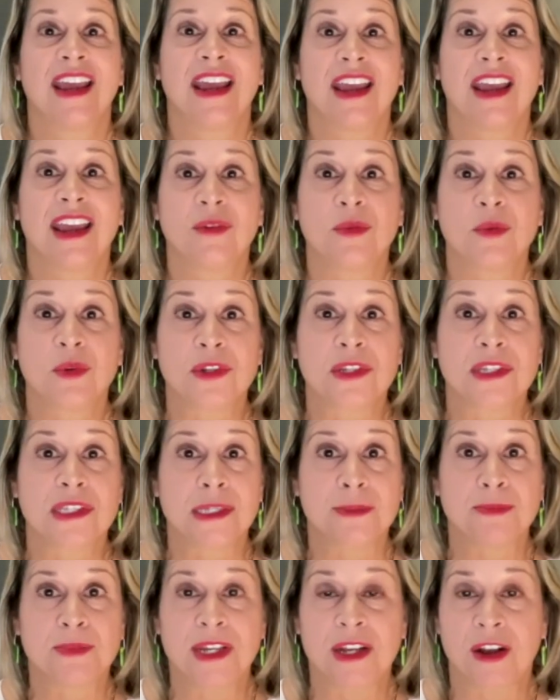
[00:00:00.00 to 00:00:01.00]
and we're
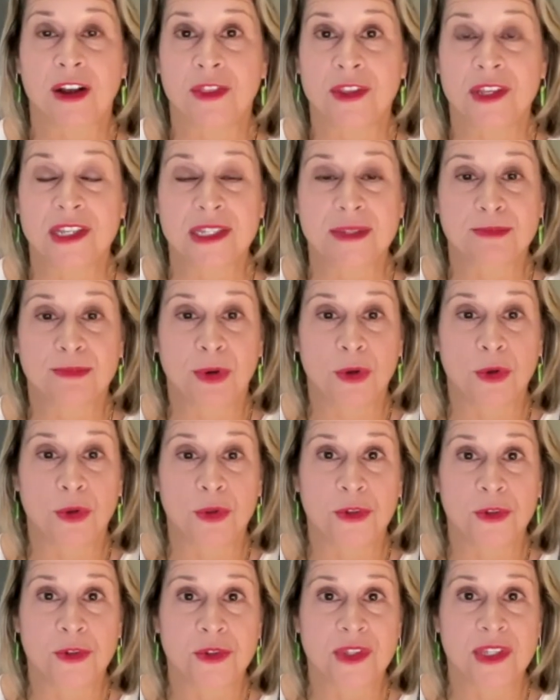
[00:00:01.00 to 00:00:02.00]
slipping on these
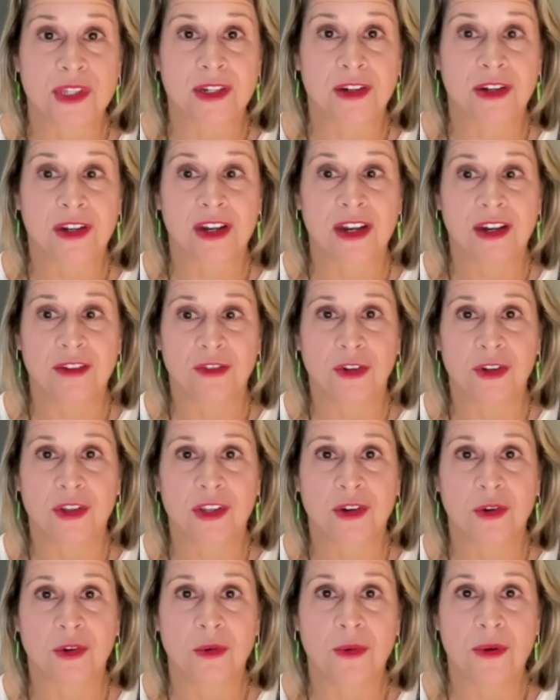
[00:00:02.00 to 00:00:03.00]
boulders that are covered
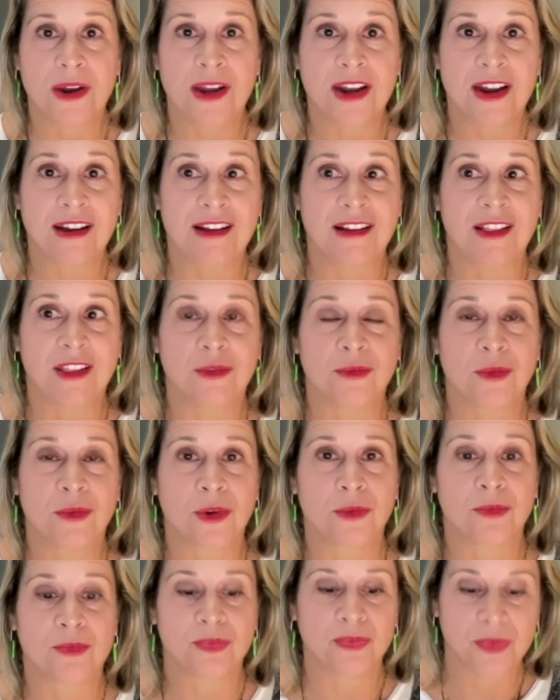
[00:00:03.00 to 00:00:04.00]
in oil, and
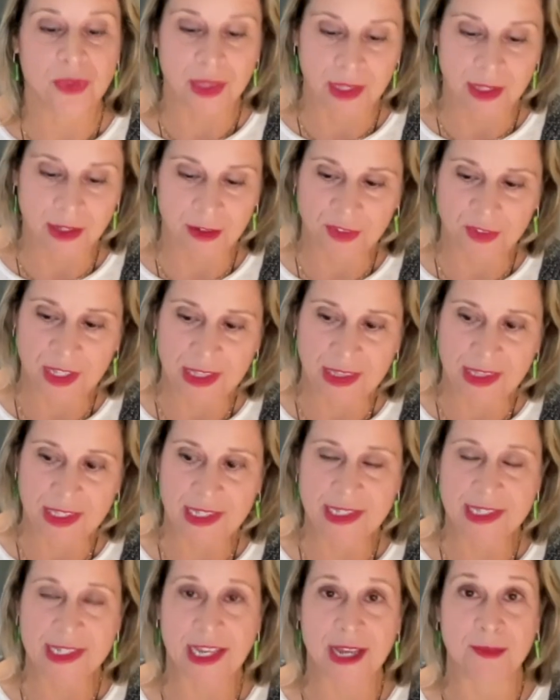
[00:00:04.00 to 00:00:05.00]
we're lifting
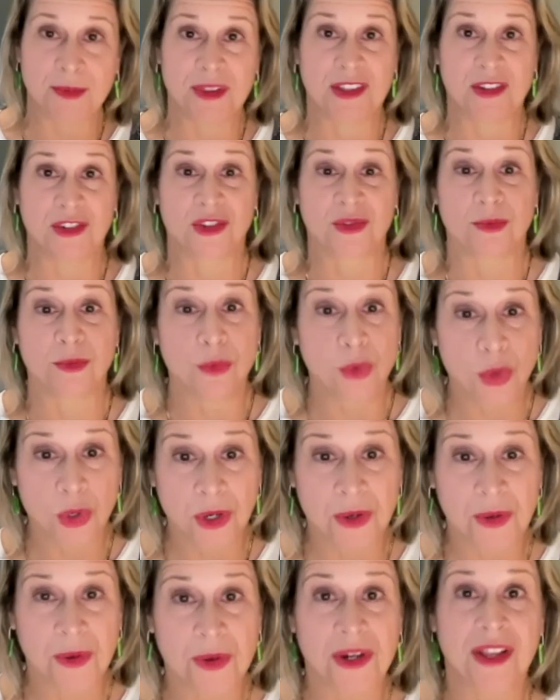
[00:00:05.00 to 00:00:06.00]
things up, and there's
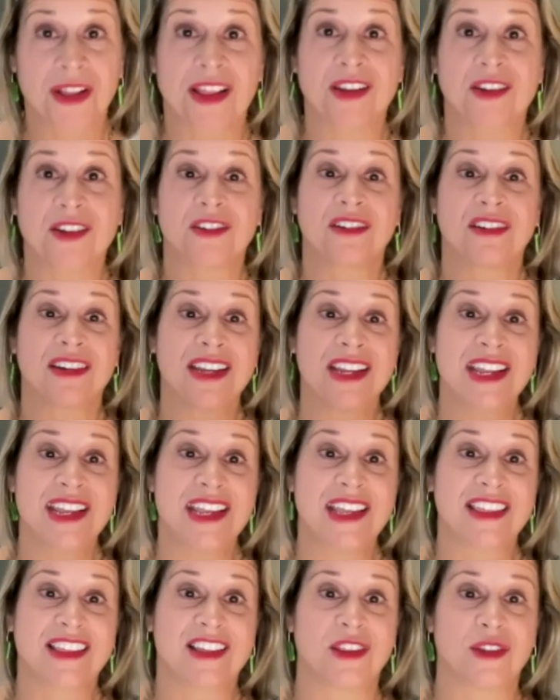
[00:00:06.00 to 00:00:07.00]
more oil
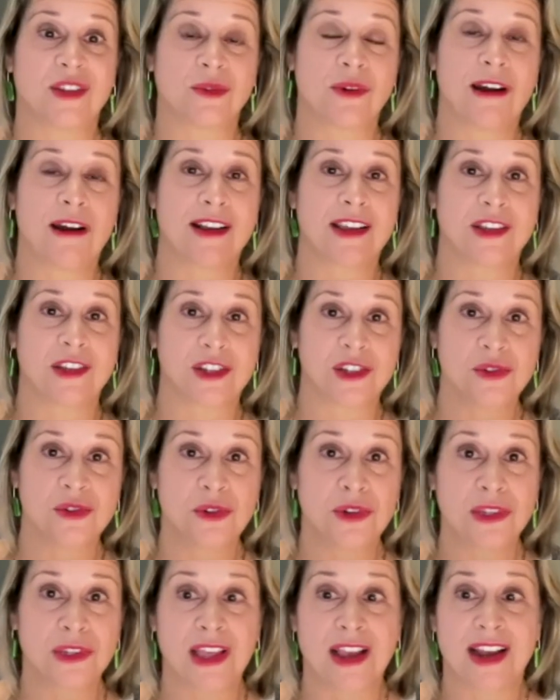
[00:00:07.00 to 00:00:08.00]
underneath on the rocky
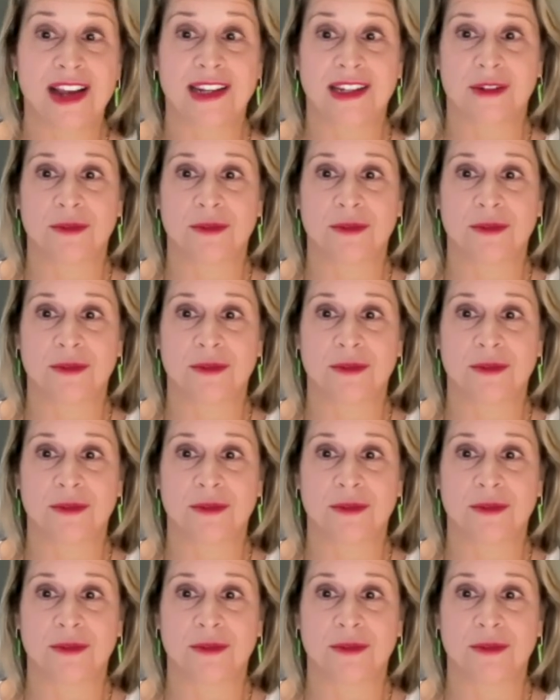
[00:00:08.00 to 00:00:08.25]
shoreline.